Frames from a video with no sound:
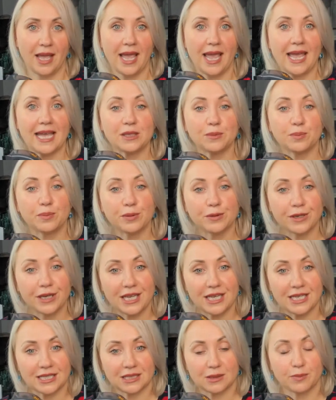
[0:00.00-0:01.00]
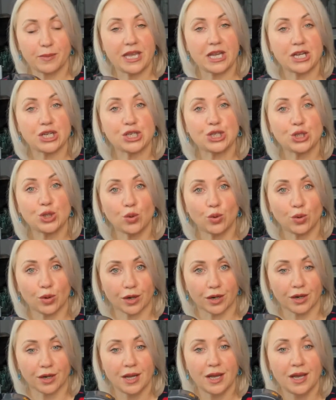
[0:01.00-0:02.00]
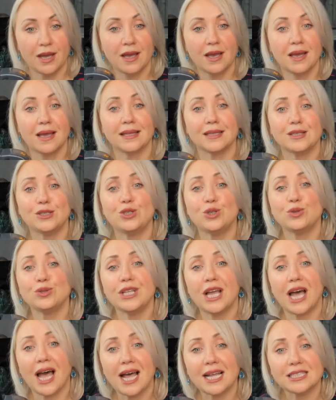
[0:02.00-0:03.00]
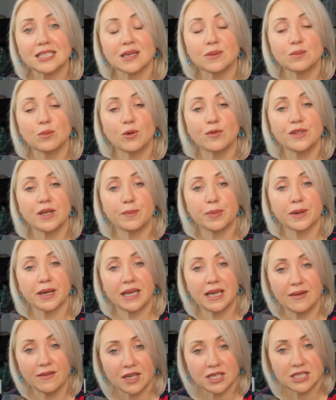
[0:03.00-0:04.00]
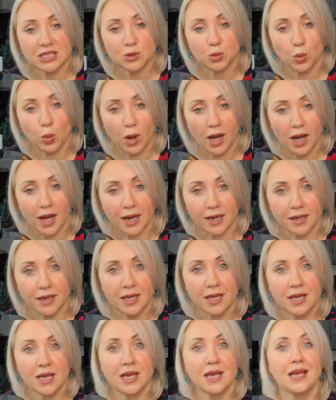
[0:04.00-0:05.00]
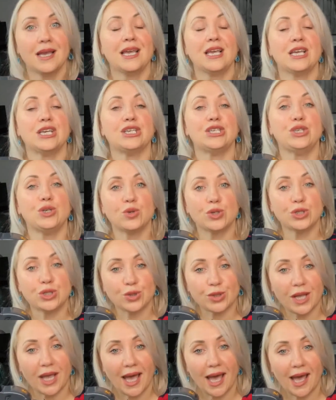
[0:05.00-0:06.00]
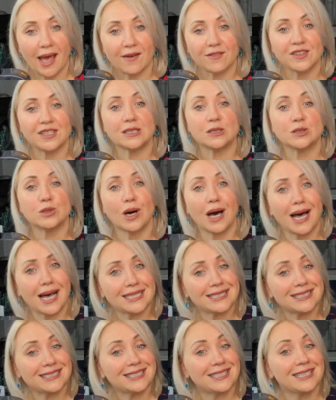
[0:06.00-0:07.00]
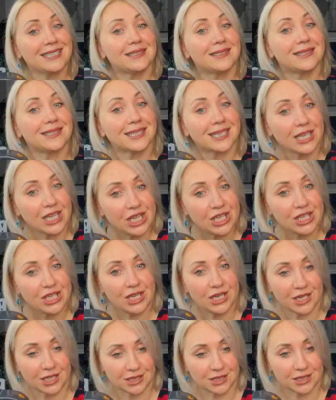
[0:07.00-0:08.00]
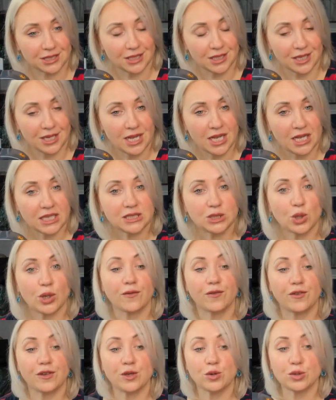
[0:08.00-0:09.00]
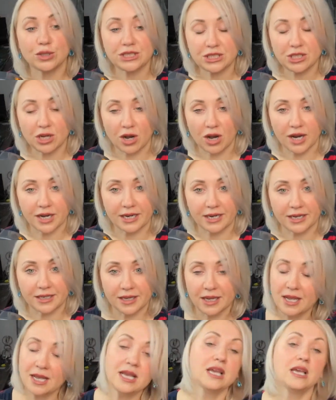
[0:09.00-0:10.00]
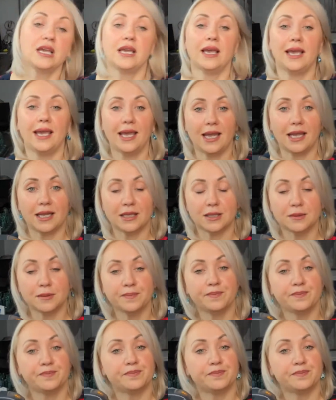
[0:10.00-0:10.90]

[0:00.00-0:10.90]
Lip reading: And please make sure, do not remove the previous one. You should have the last 3 years. So if you started in